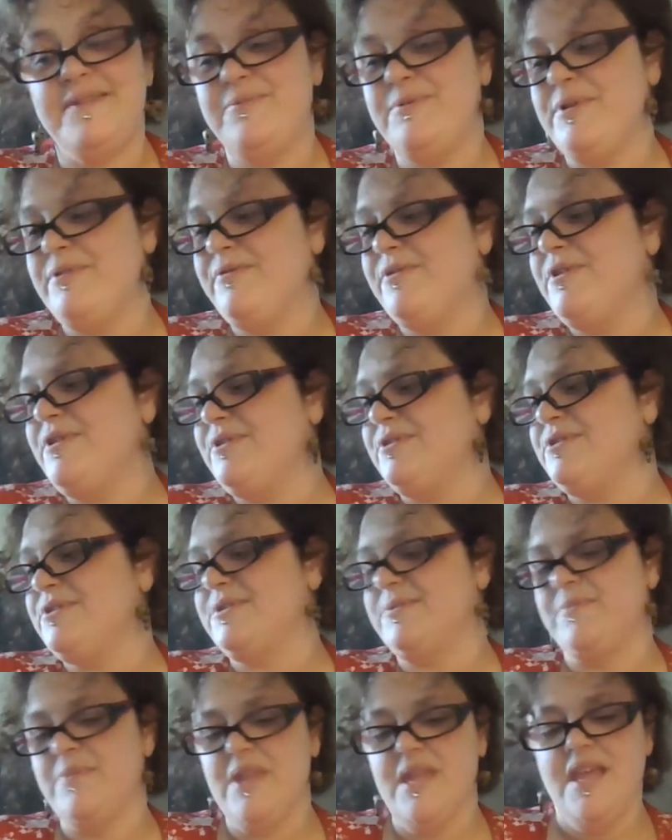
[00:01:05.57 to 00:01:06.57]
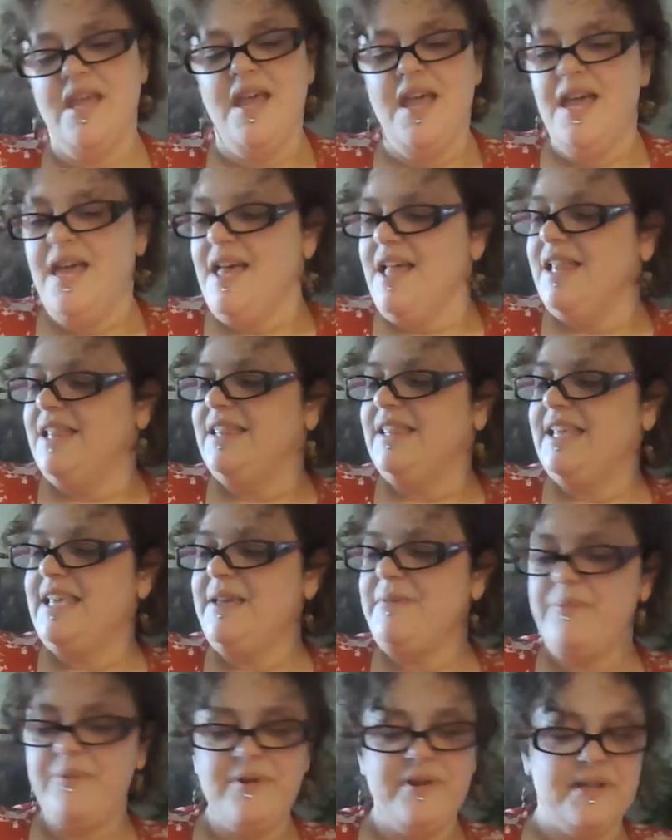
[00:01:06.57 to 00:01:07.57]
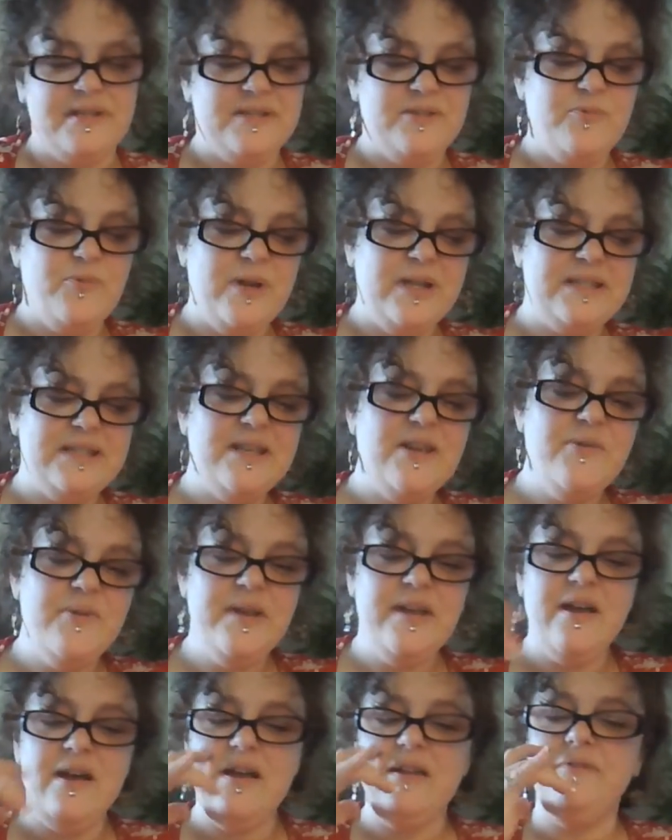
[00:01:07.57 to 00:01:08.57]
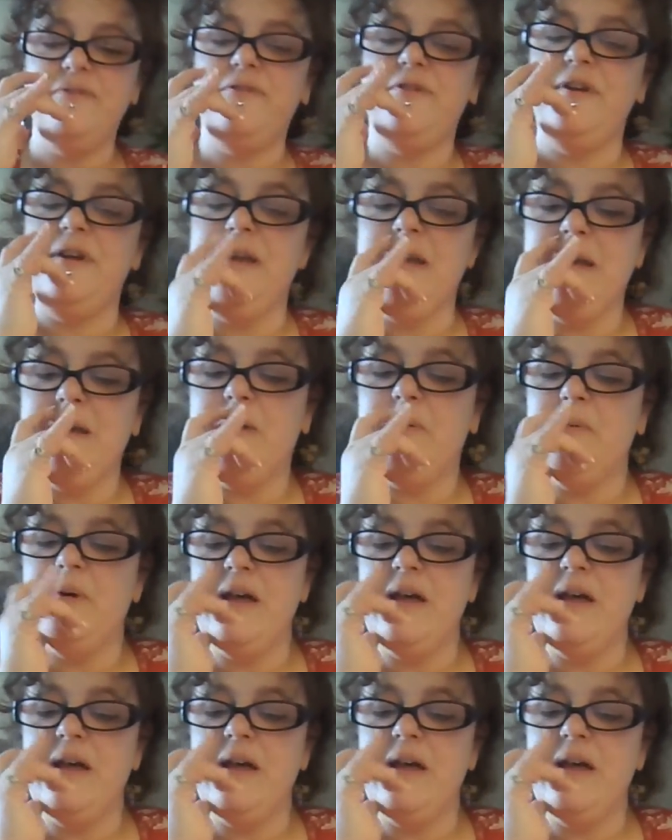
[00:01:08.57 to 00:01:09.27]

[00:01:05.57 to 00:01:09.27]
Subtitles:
in reverse. Libras, what's going on for you?